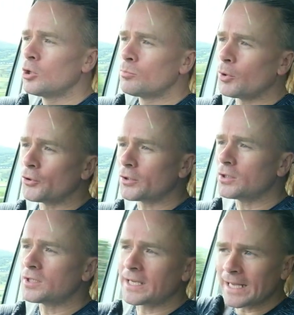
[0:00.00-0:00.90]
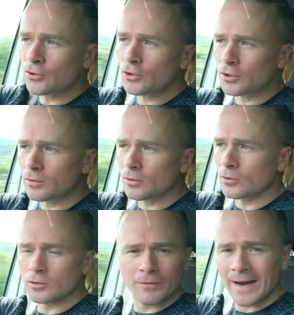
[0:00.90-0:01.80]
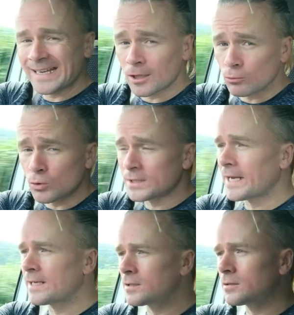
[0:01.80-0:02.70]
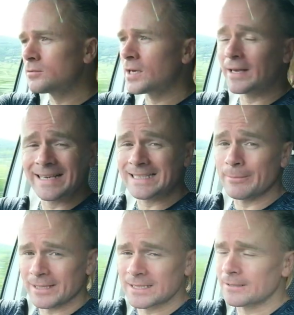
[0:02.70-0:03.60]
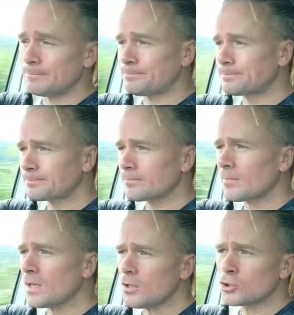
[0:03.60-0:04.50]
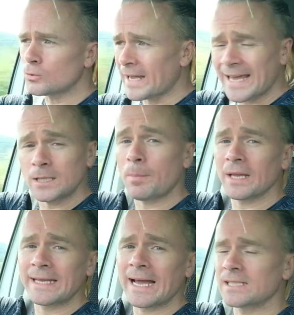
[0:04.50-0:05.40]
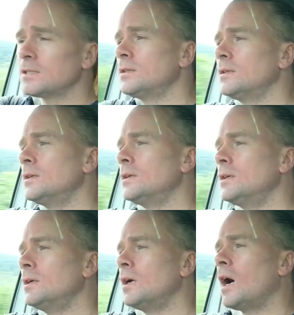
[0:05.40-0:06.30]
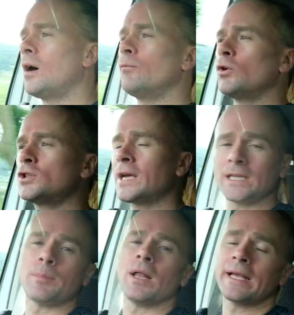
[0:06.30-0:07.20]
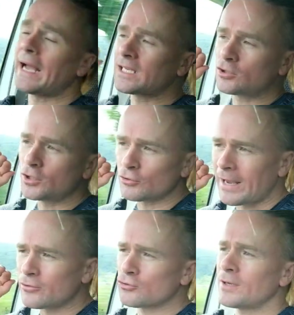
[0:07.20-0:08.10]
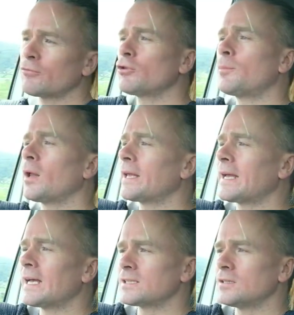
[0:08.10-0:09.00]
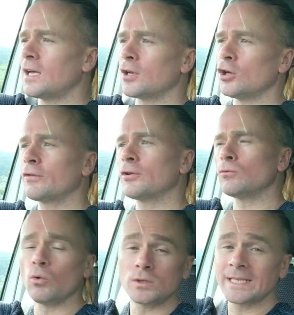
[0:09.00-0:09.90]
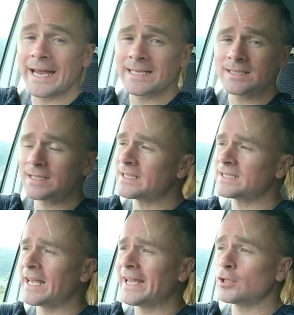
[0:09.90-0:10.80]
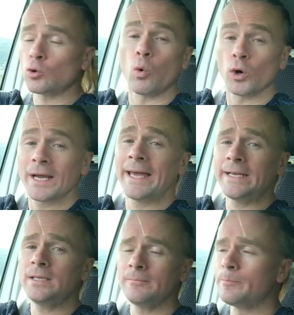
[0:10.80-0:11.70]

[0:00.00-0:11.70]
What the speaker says: But to get to it, there's very little road signs. You could easily miss it. So you head to Ballycastle, and once you get to Ballycastle, you drive straight through Ballycastle and look for the road signs that say Torhead.